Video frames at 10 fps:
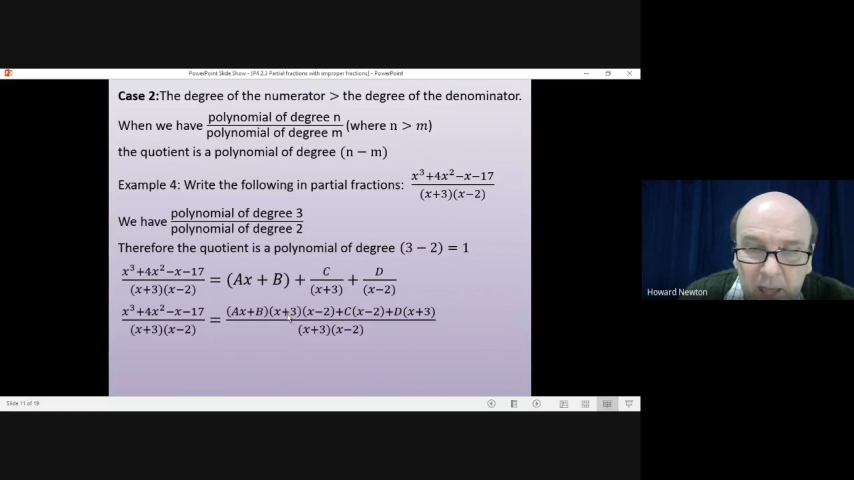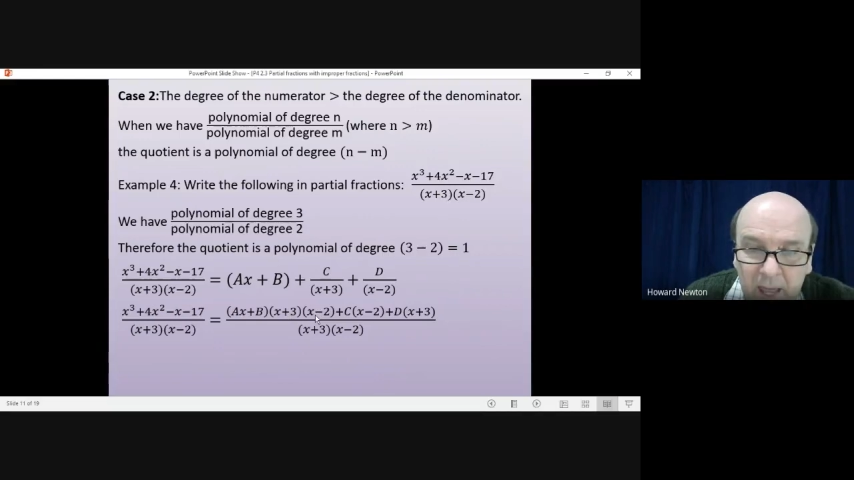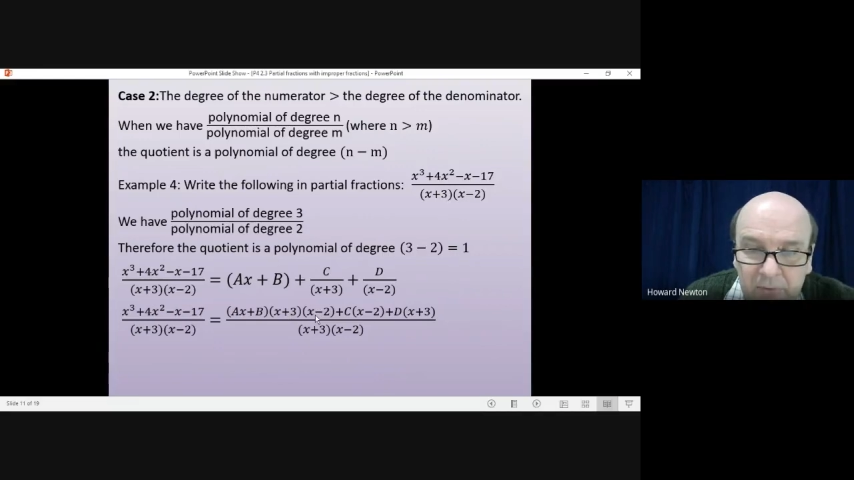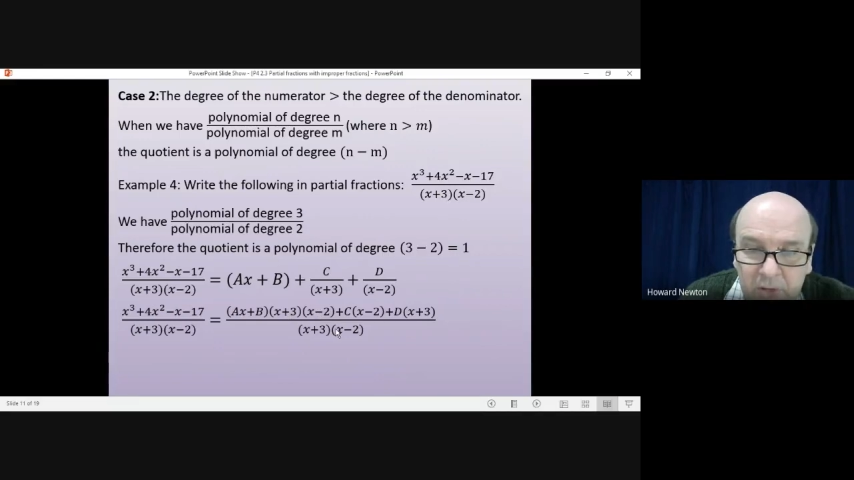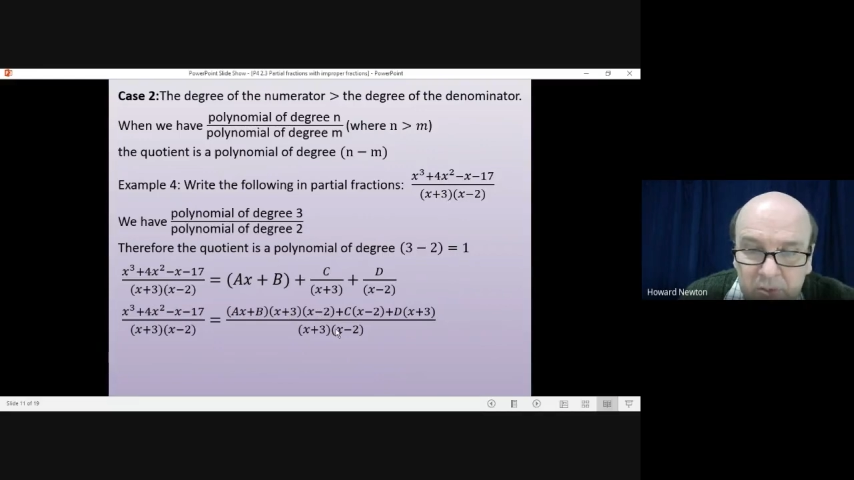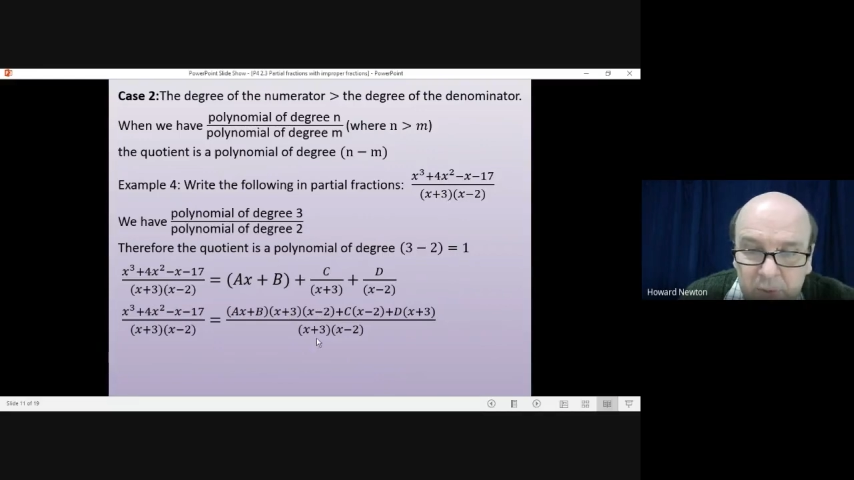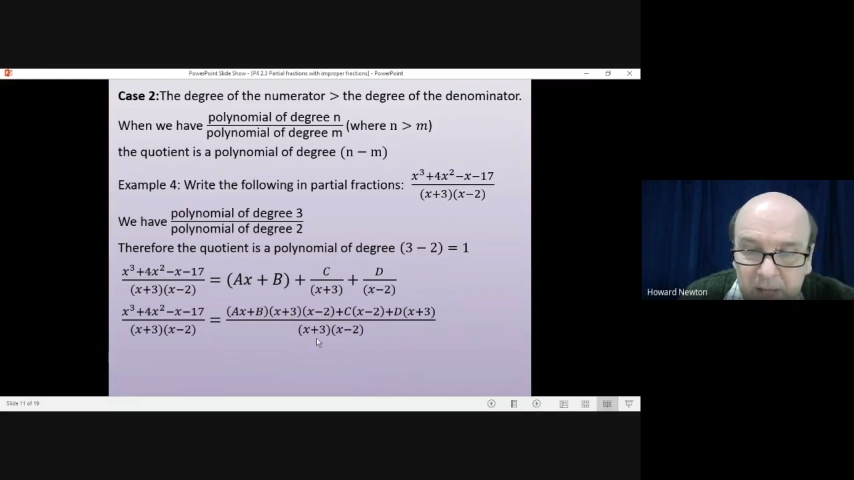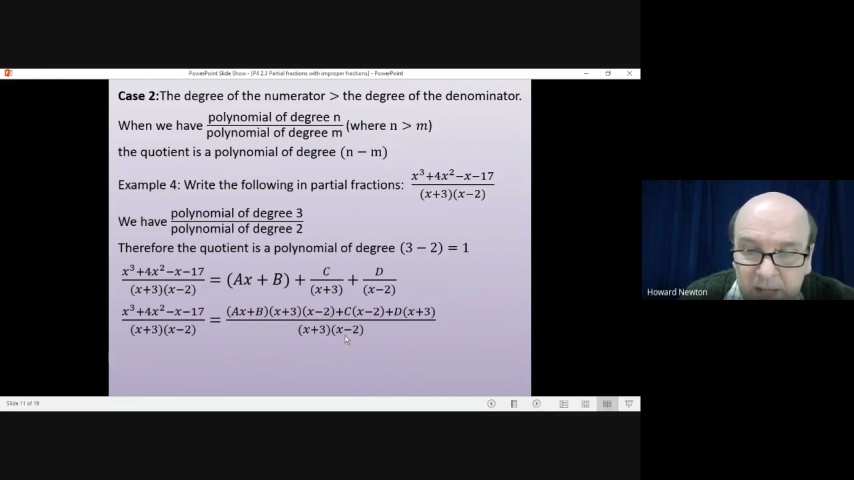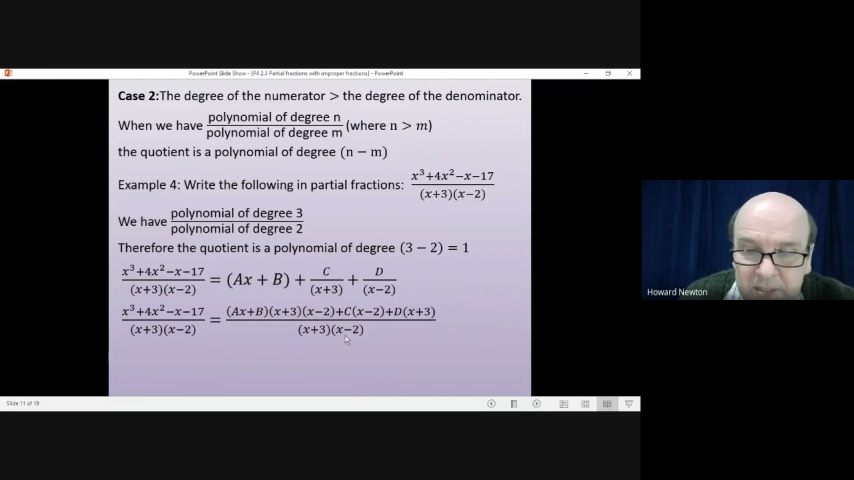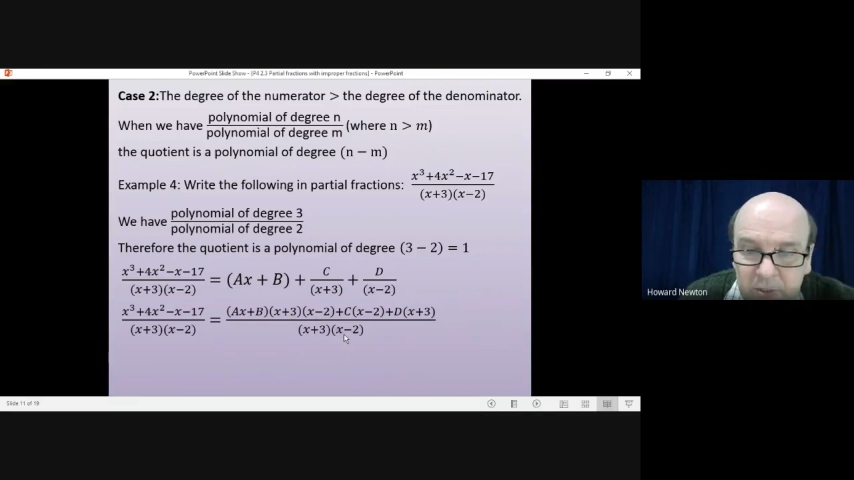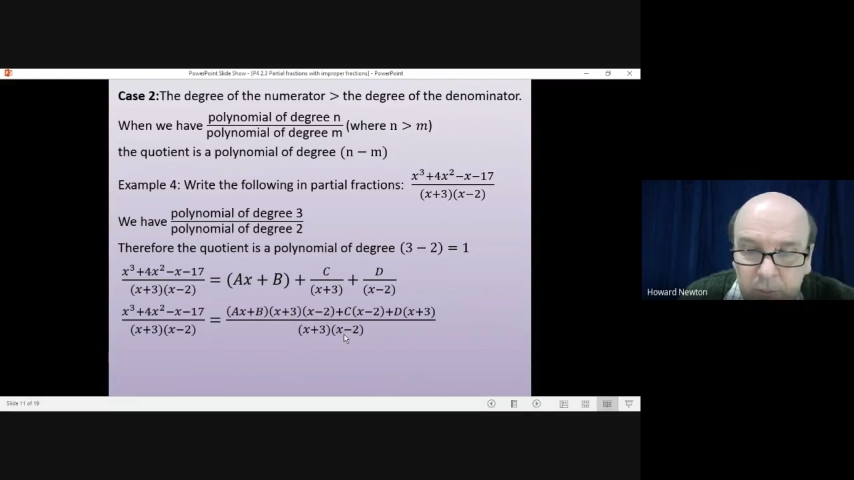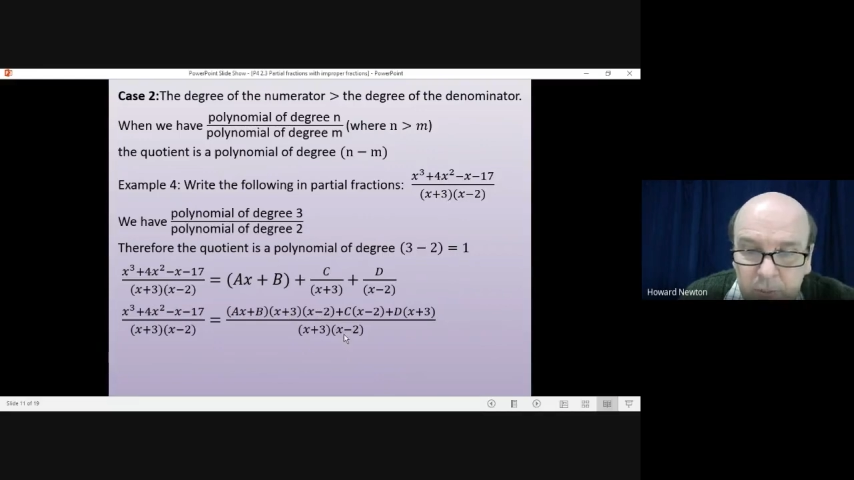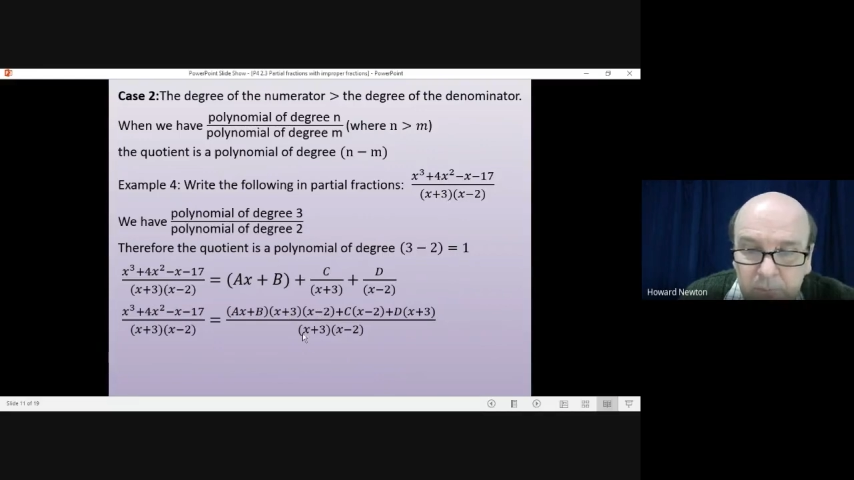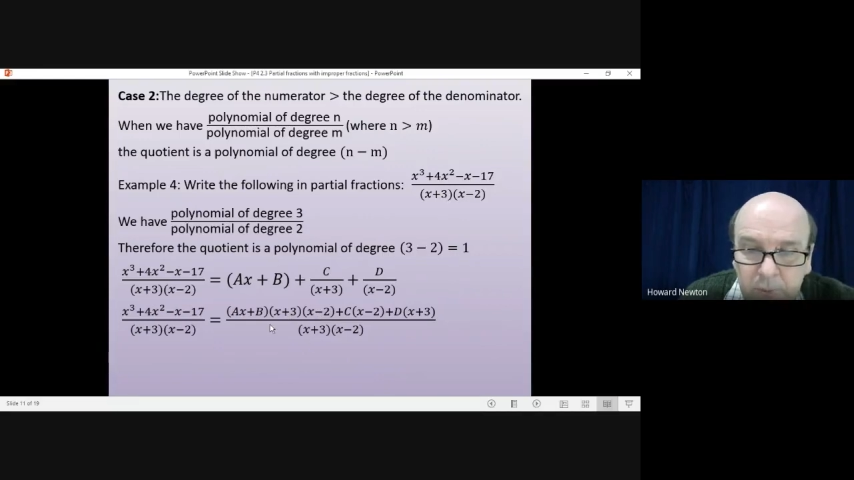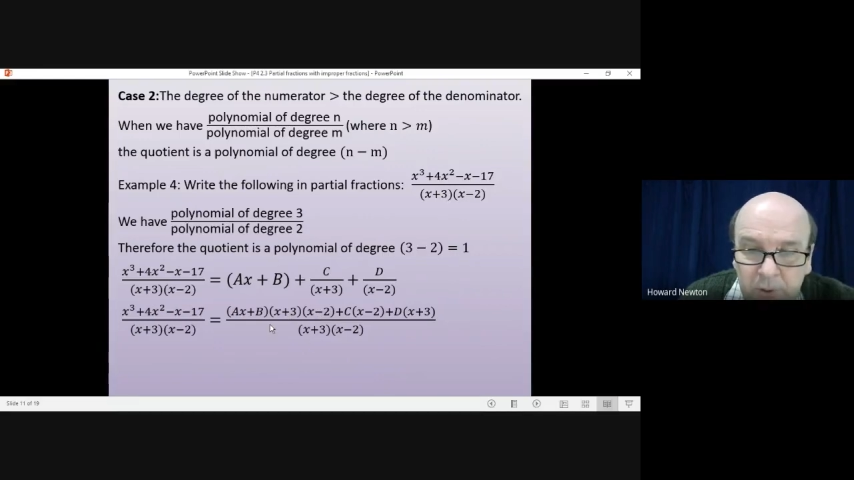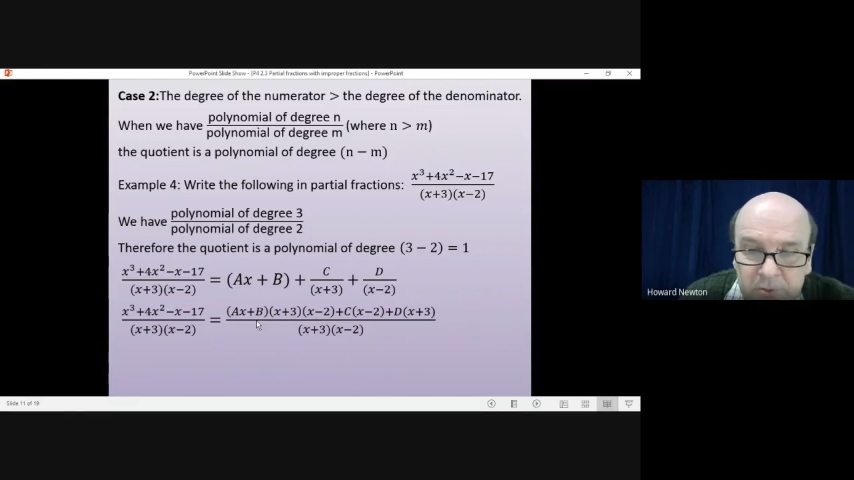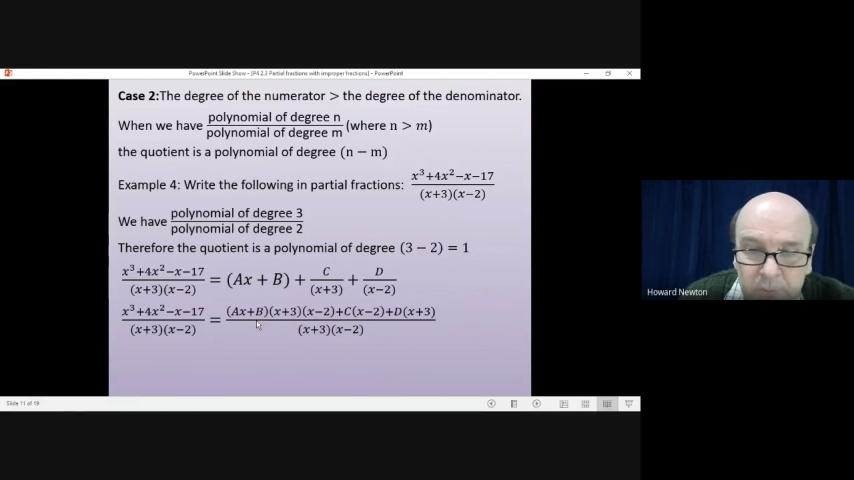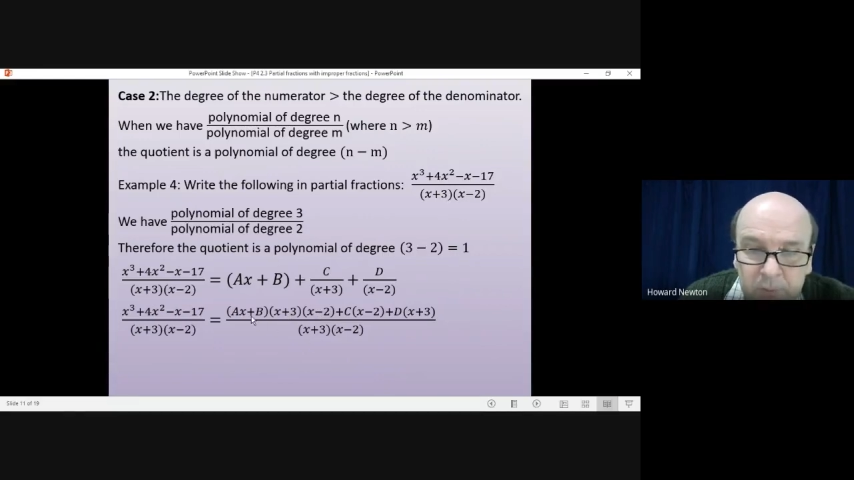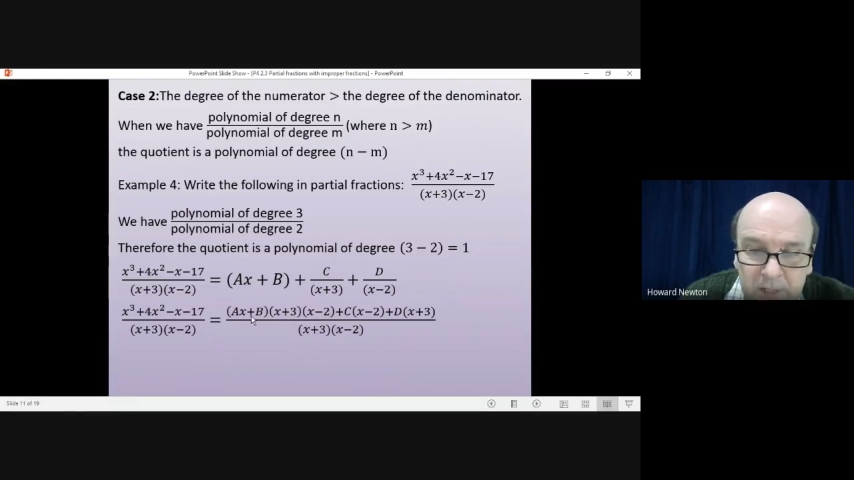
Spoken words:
And those would cancel with the bottom,